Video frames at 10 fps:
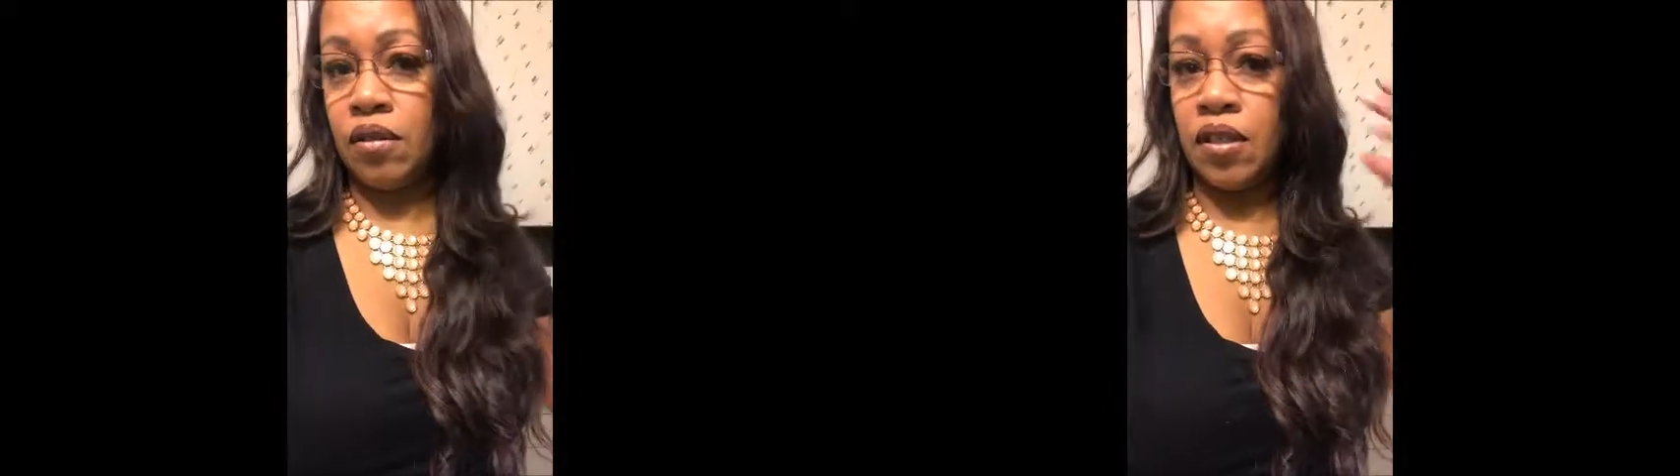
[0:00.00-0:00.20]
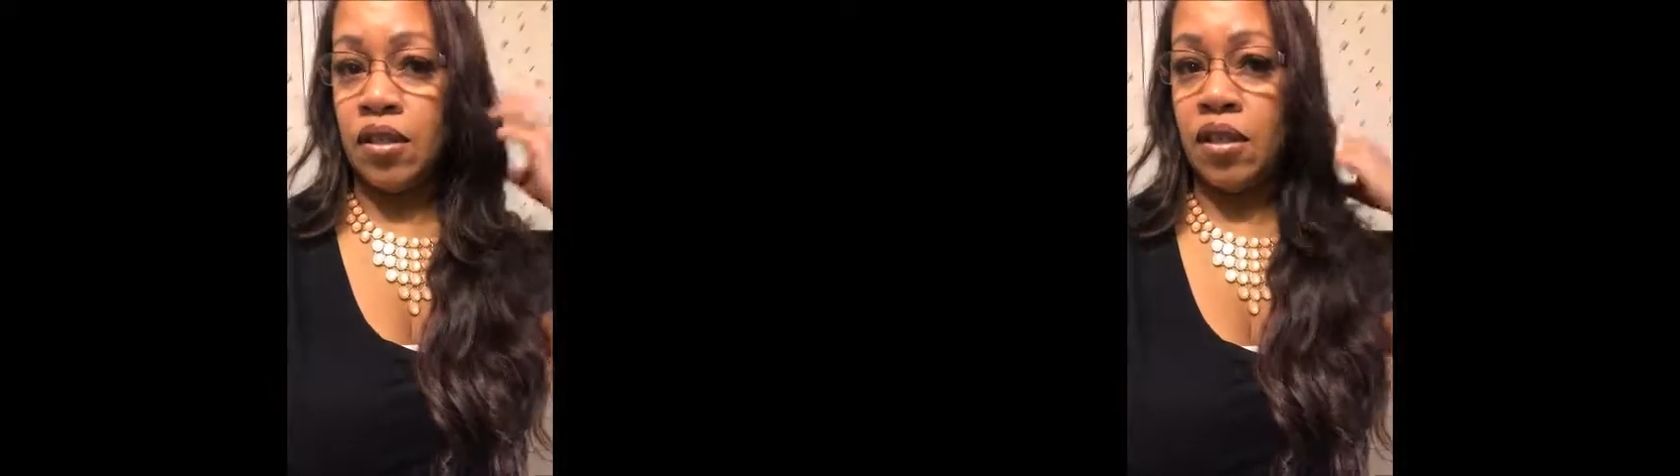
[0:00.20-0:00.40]

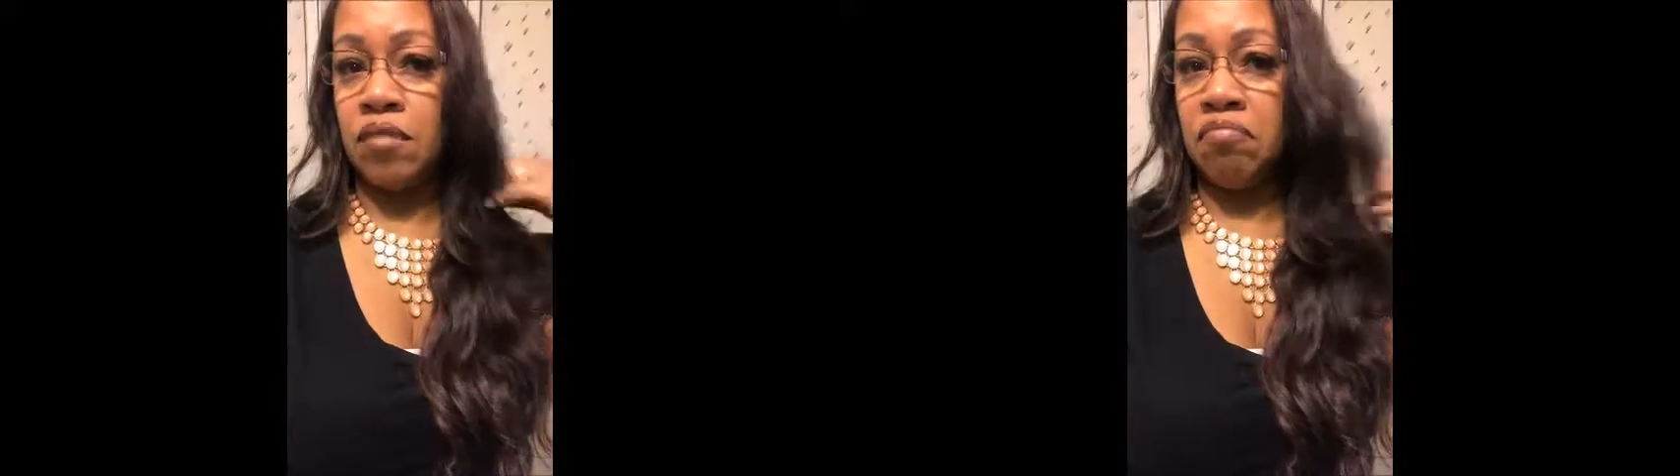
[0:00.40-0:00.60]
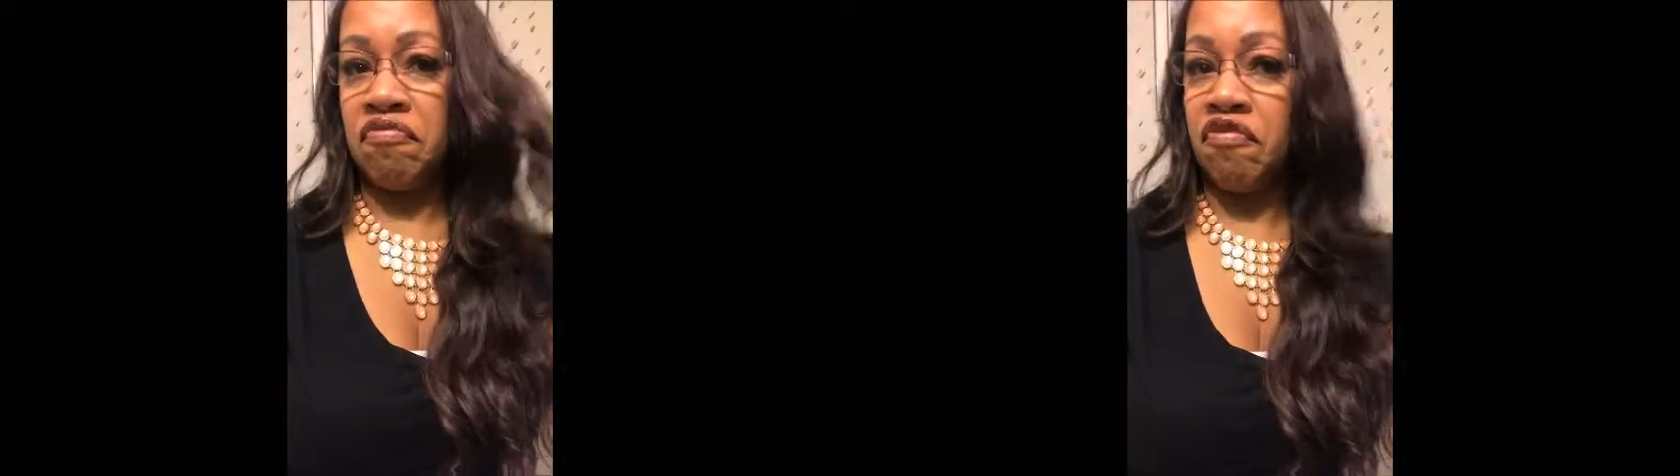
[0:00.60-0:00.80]

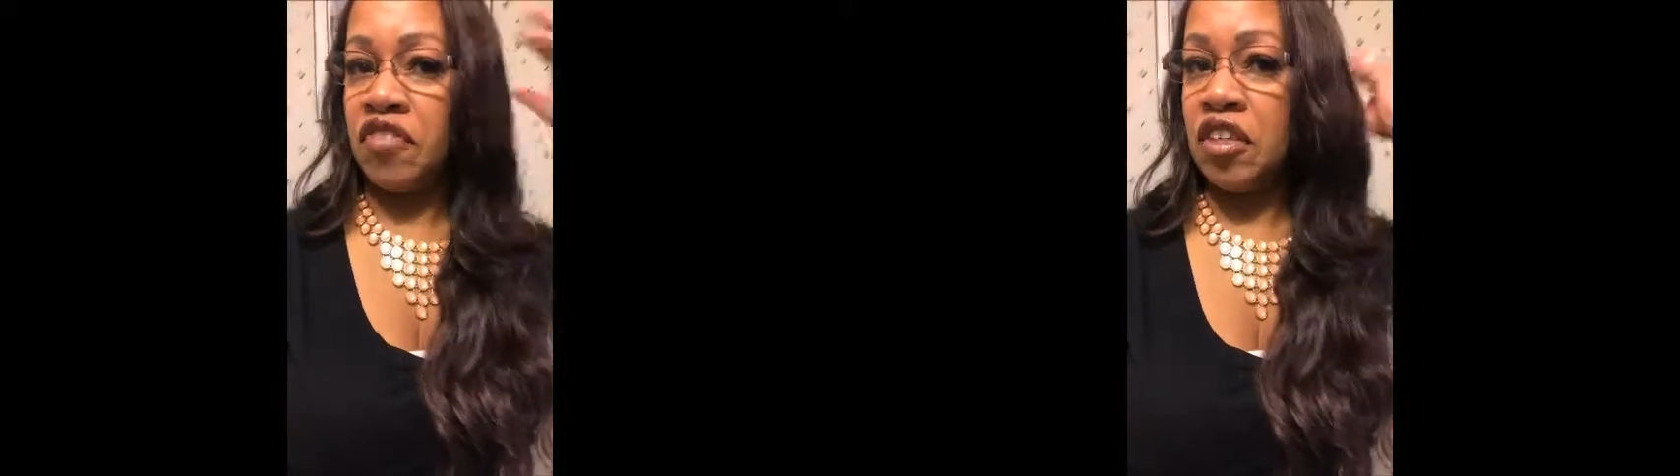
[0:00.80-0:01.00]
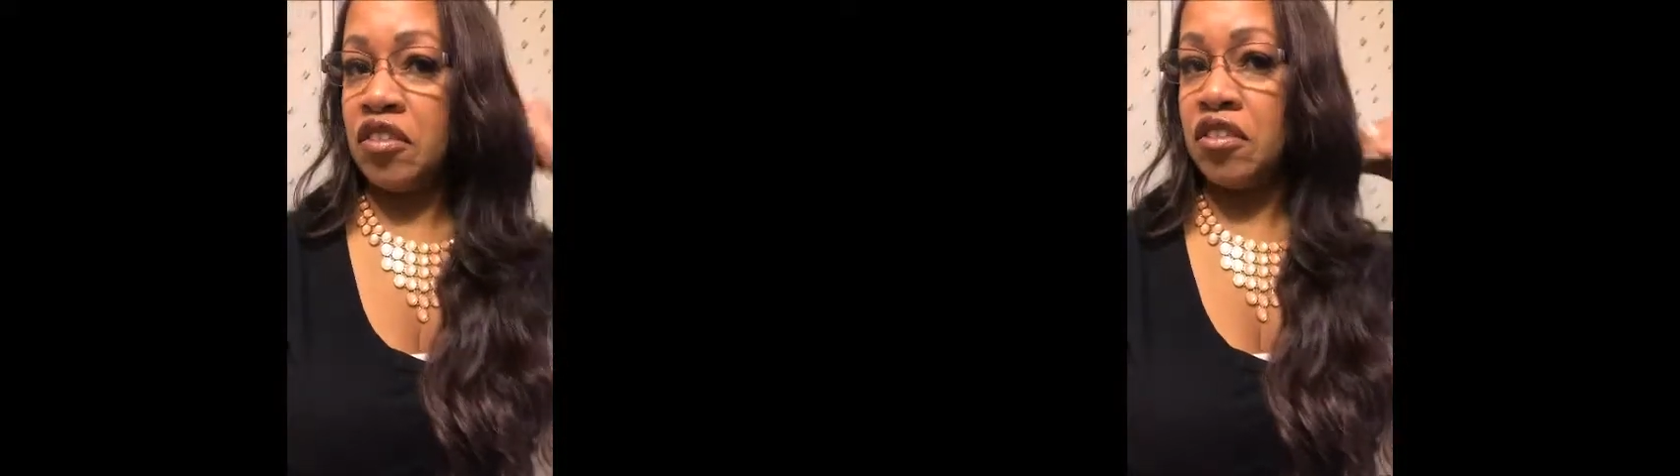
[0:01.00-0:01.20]
it
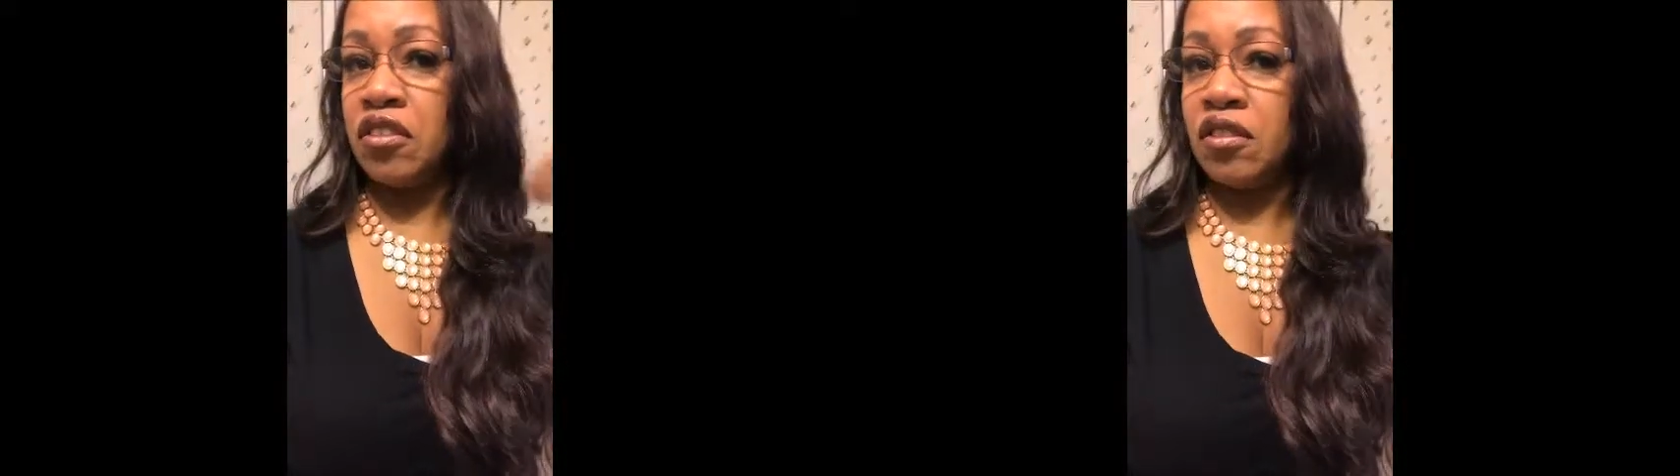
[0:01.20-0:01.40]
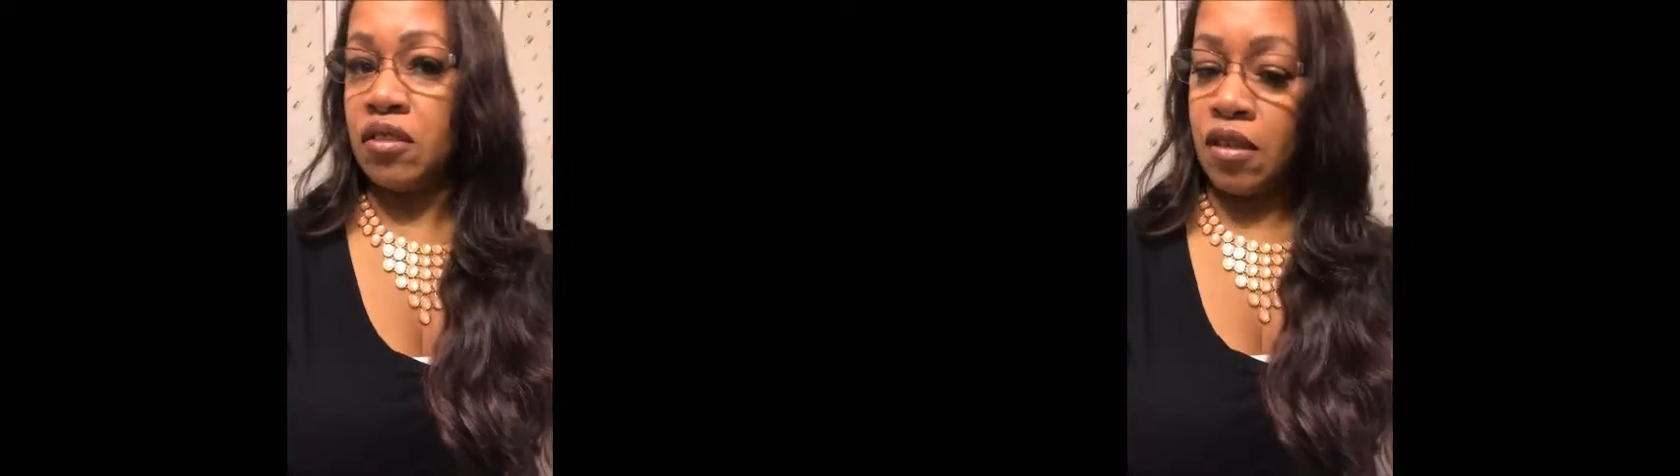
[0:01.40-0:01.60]

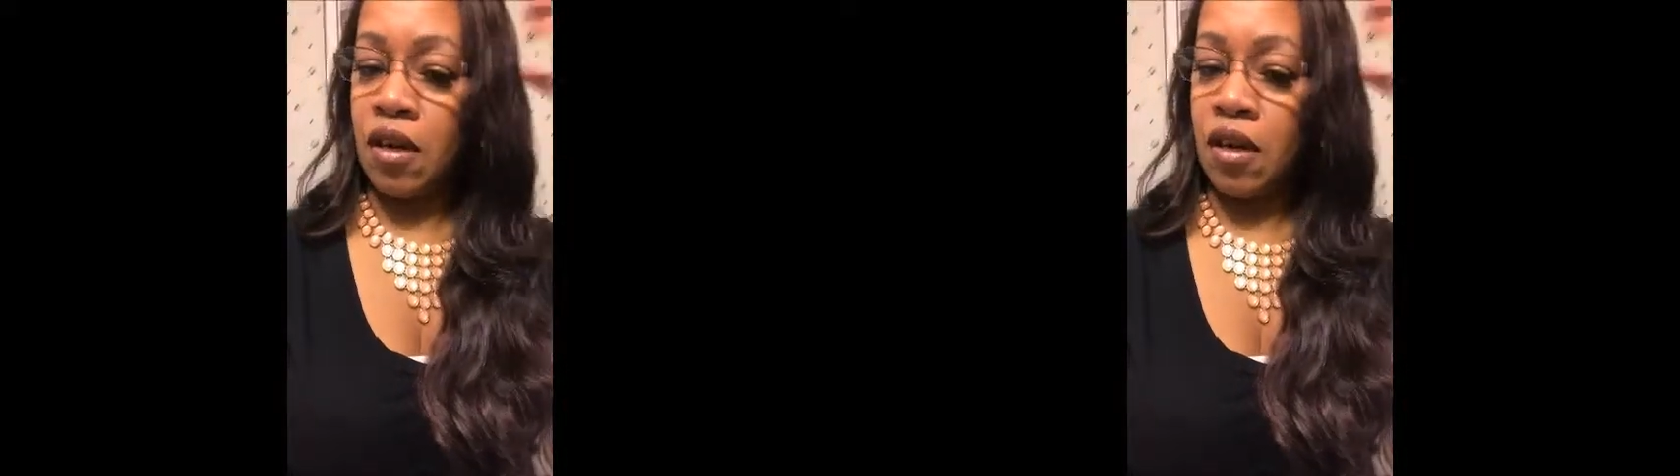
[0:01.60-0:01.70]
feels